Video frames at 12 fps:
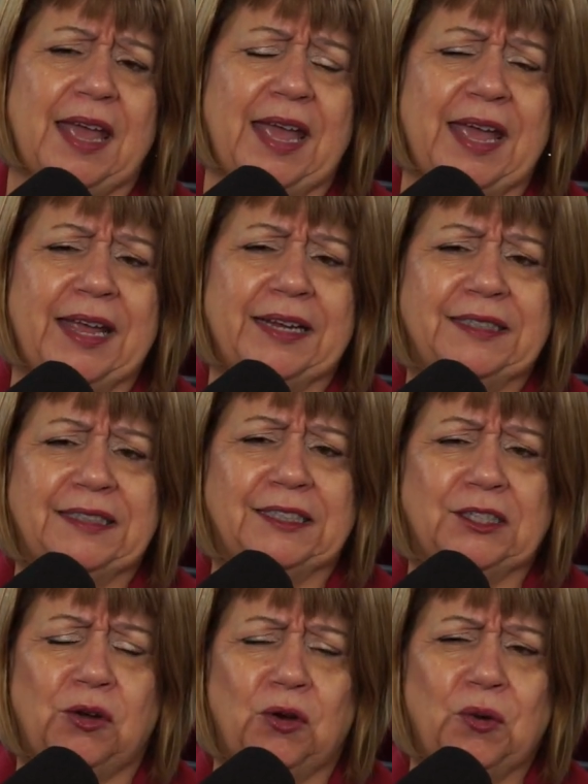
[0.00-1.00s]
And
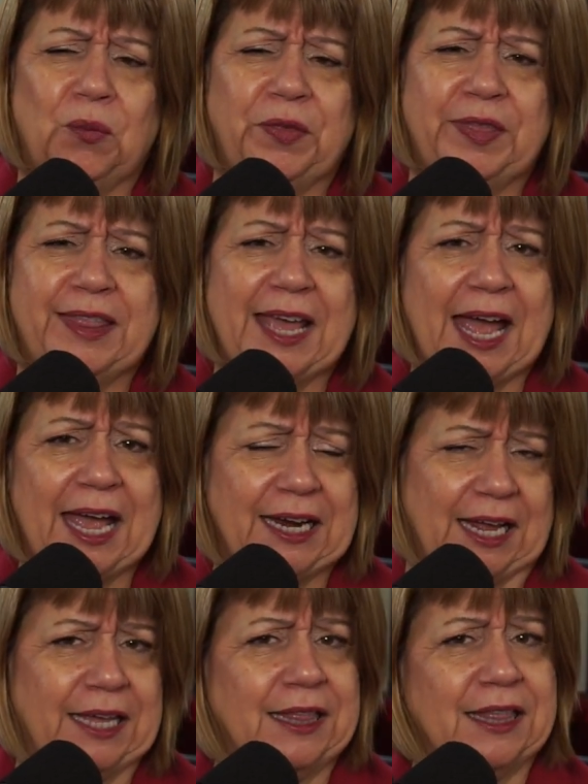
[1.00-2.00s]
so
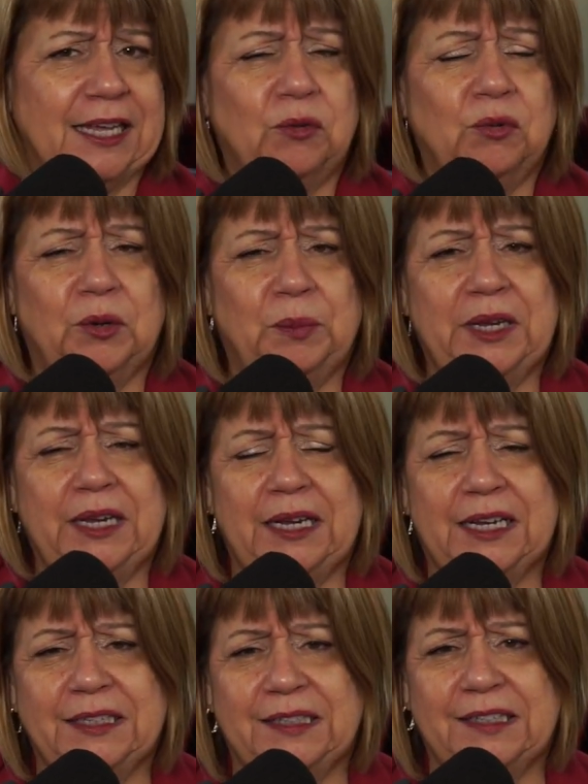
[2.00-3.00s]
that, I think, would be
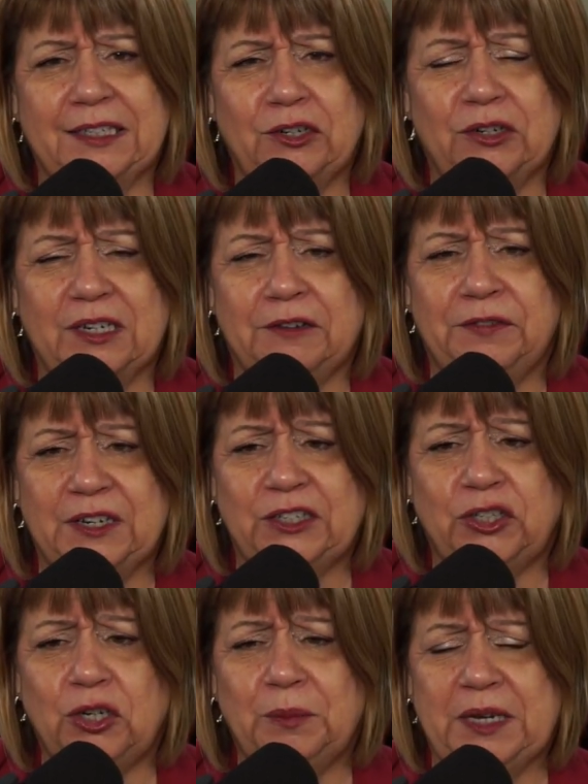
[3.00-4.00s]
considered a
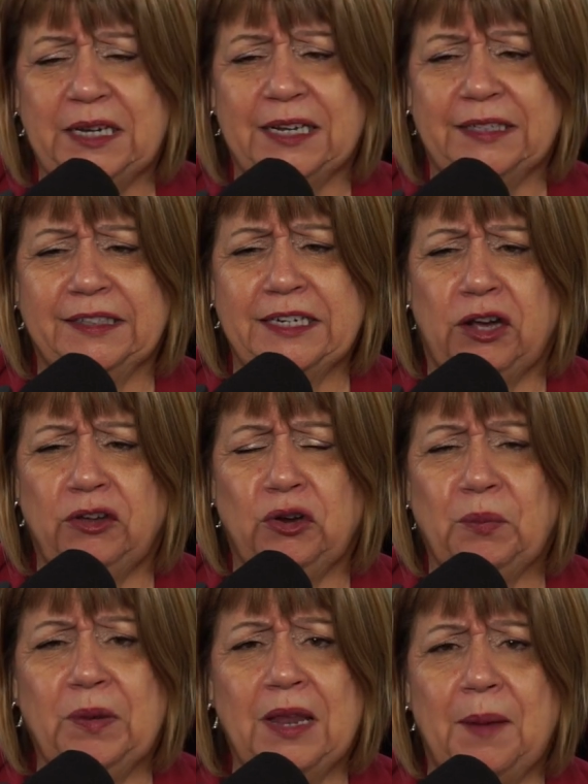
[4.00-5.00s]
fixture because now
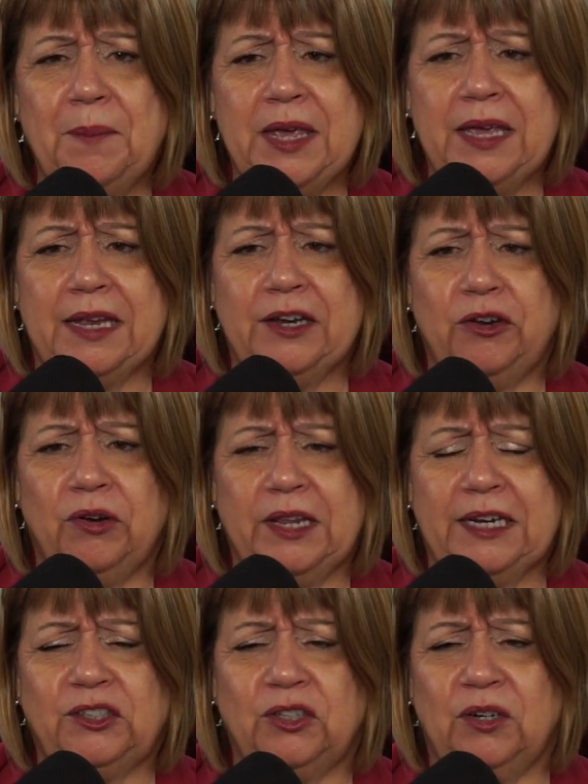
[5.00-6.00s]
your plumbing and your
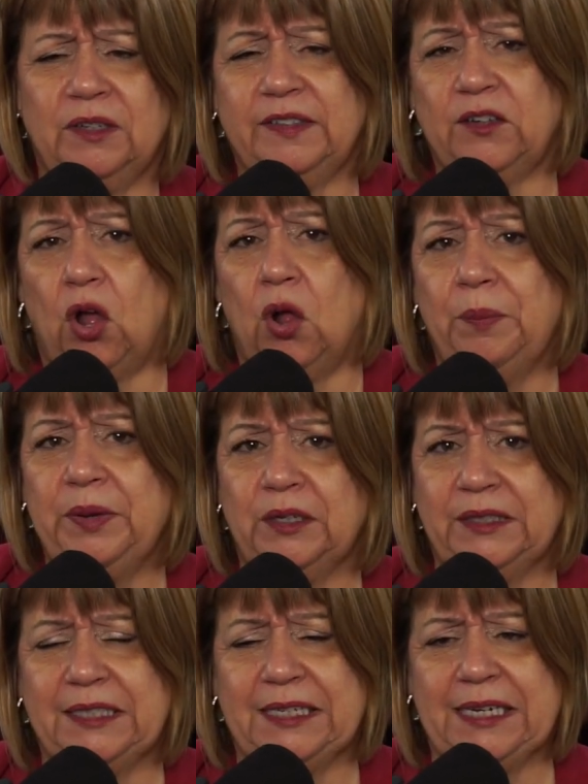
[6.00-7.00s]
electrical is all
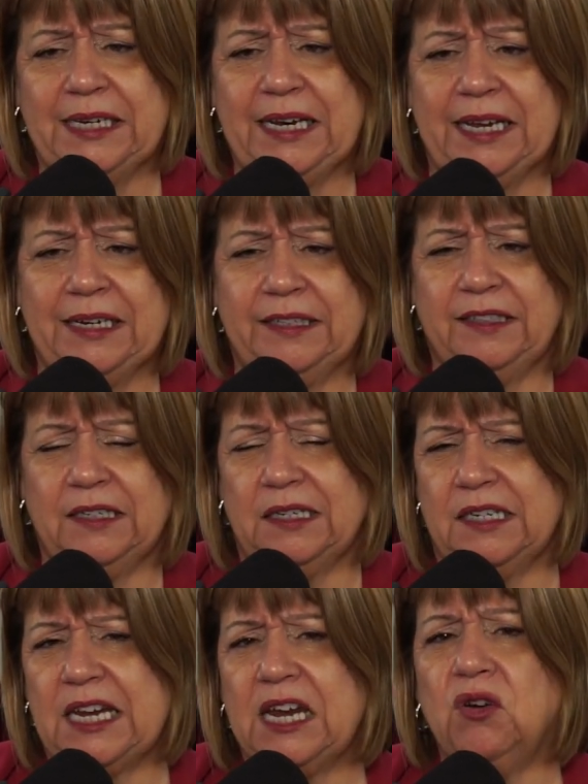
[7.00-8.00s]
built in and it's an
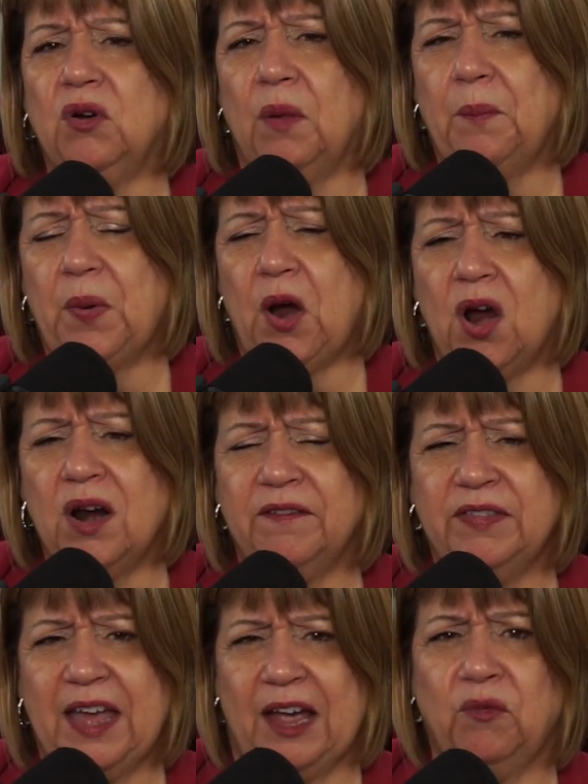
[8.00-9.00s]
integral part
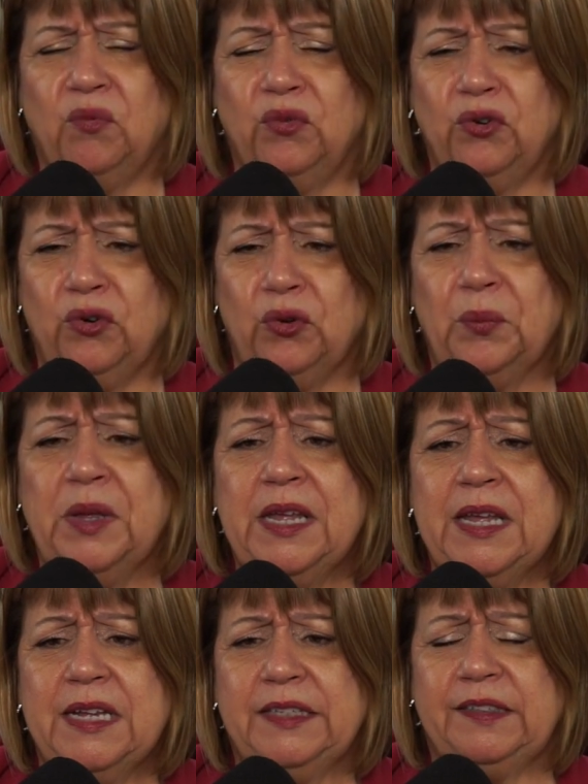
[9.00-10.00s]
of that room.
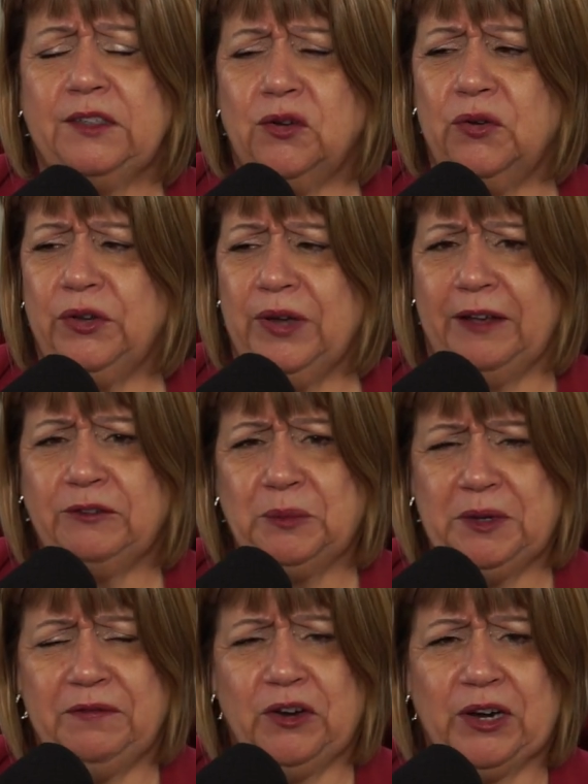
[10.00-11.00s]
So you have to
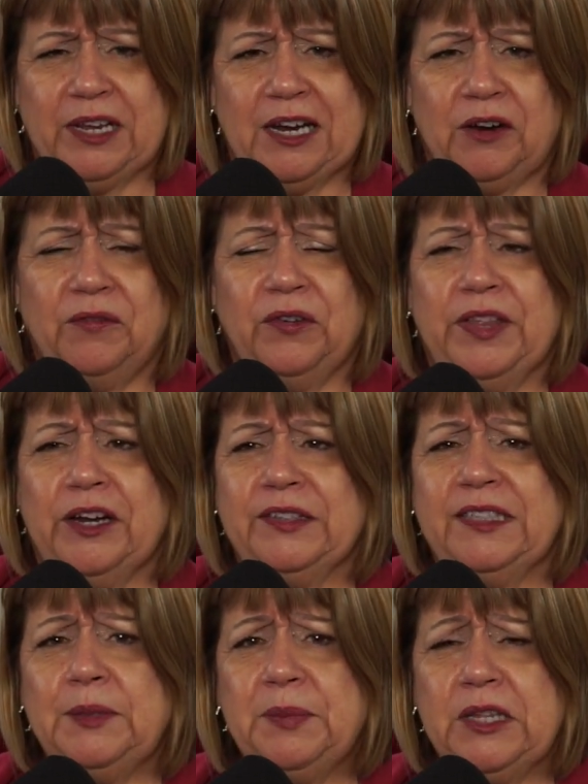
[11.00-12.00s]
be very careful there.
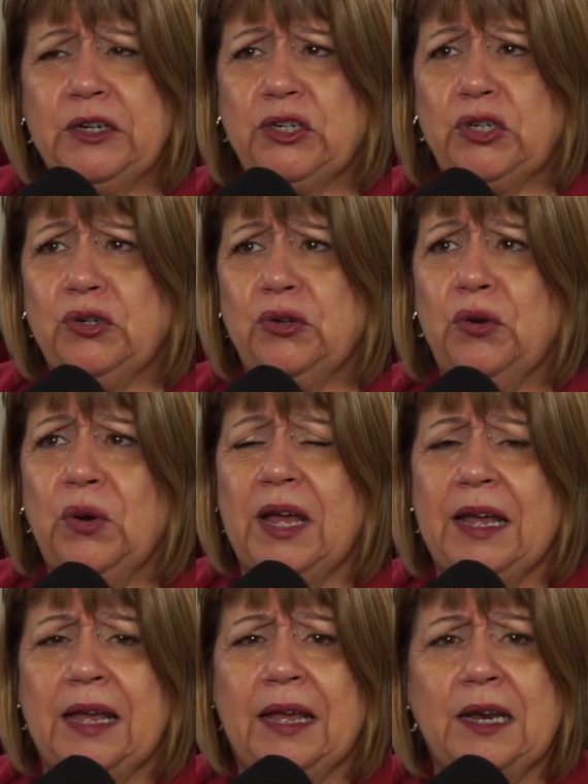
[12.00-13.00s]
Similar to
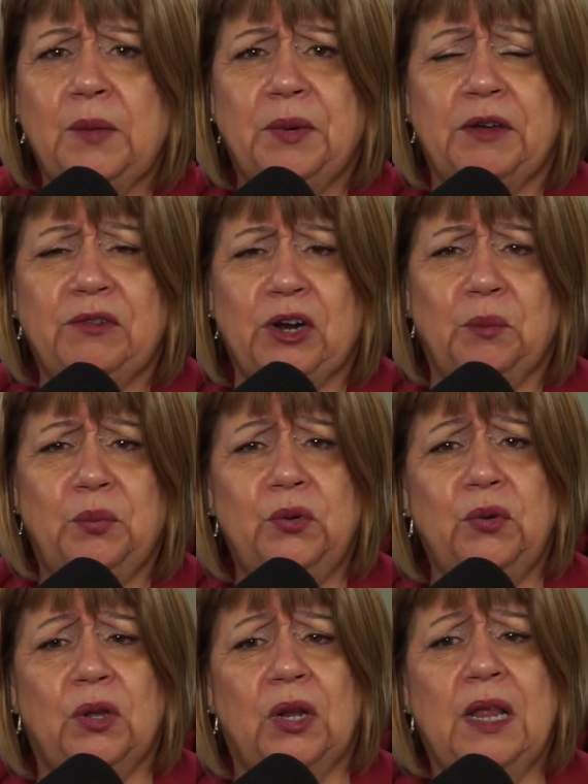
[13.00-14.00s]
an above ground
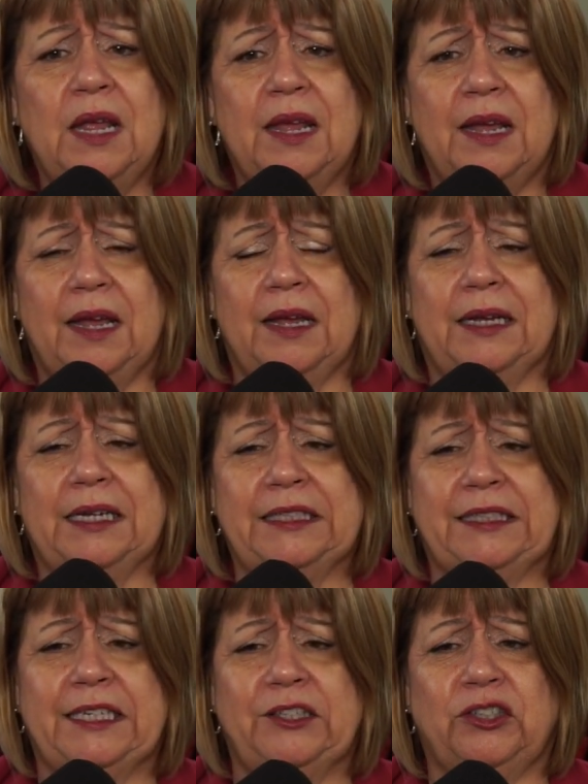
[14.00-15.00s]
pool,
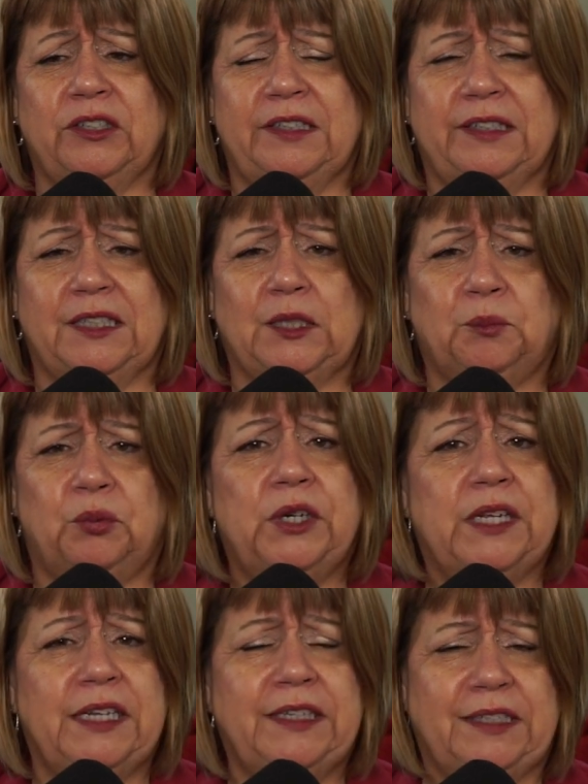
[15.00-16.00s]
essentially it's
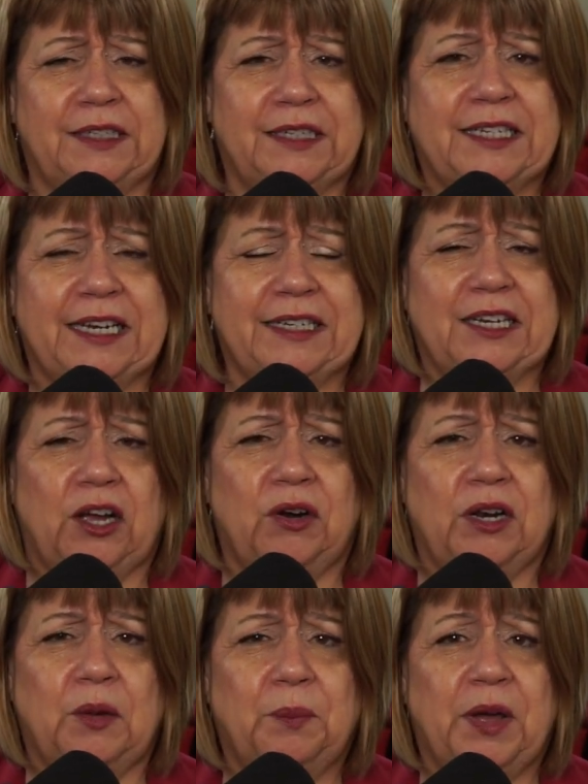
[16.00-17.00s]
pretty easy to take
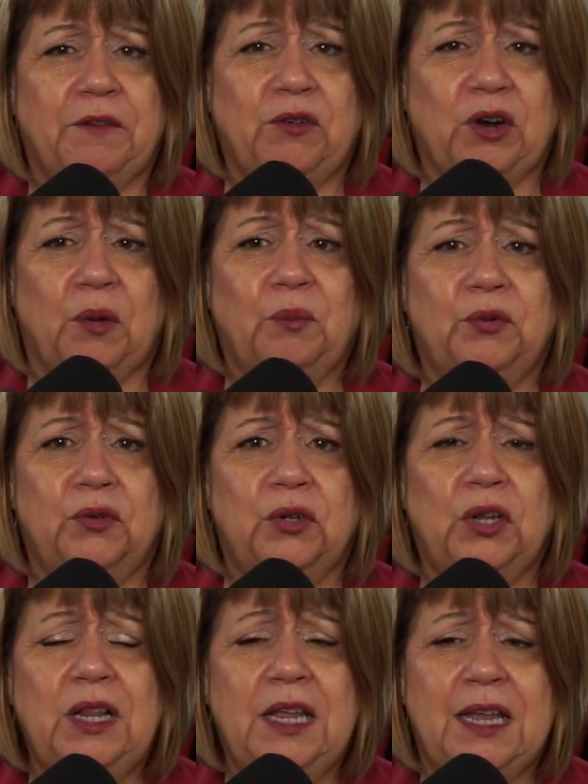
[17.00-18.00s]
down an above ground
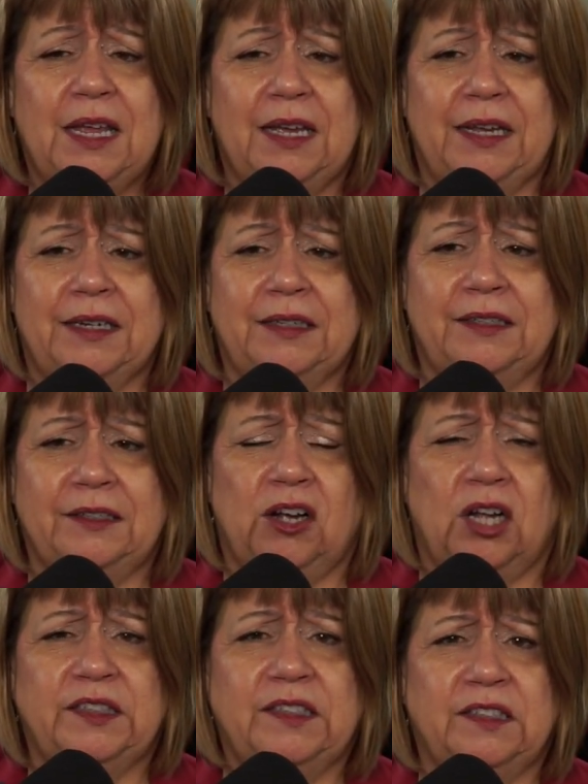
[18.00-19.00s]
pool. It
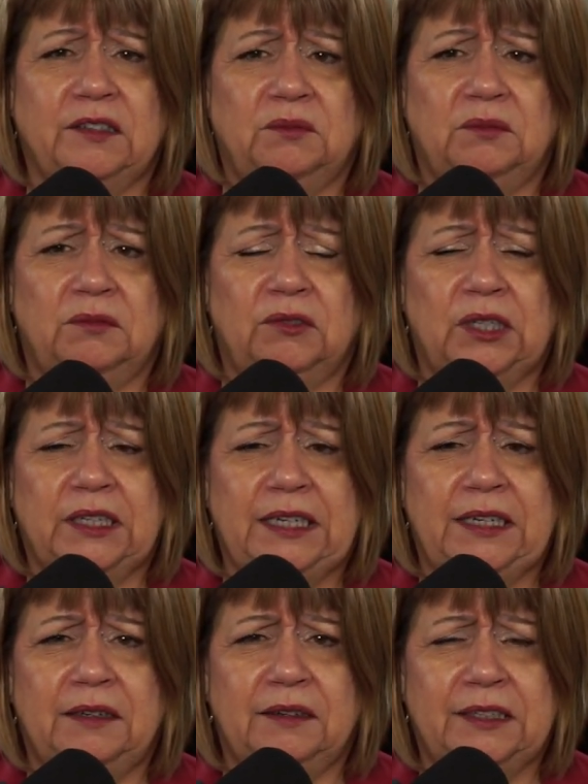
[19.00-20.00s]
causes
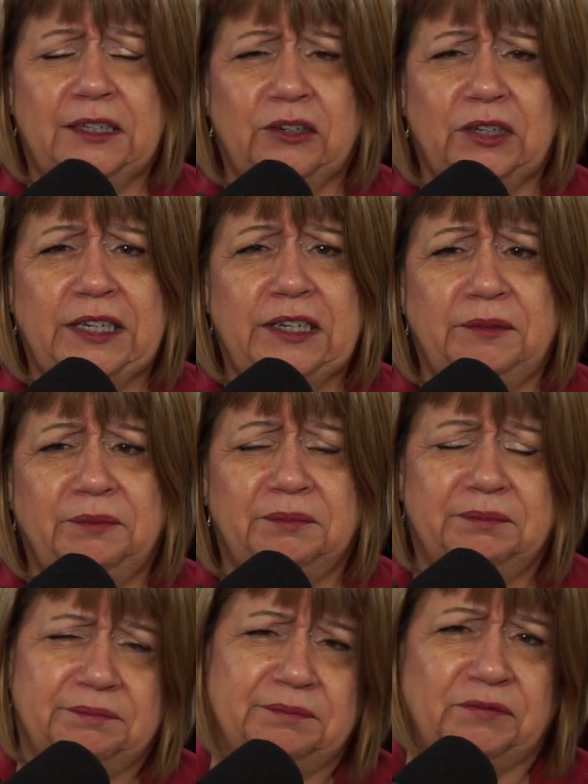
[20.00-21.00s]
really literally
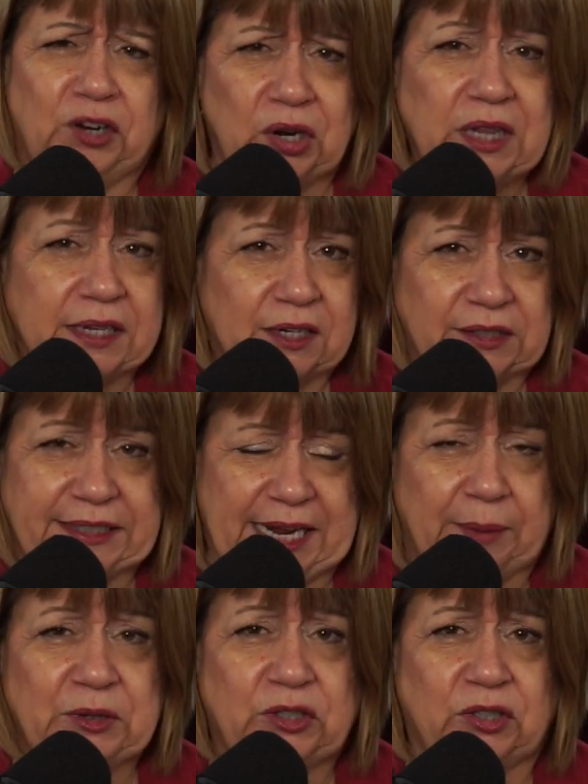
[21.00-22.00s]
very little
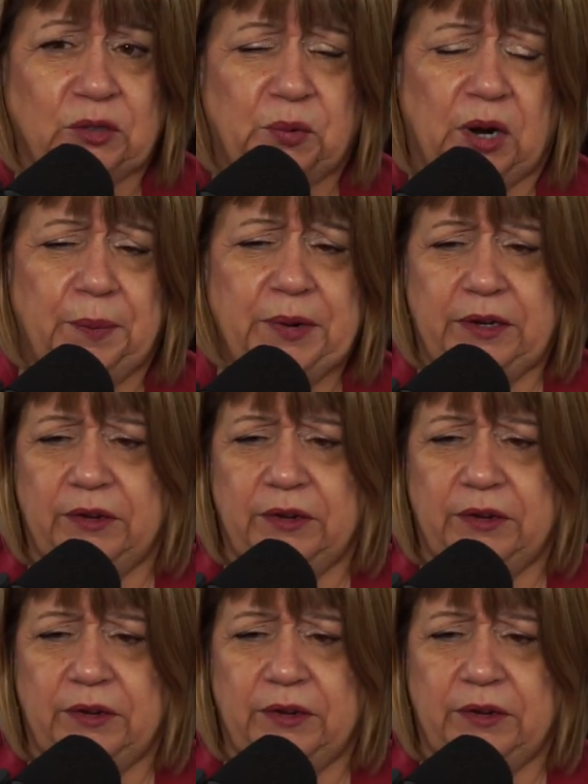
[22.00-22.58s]
damage to the property.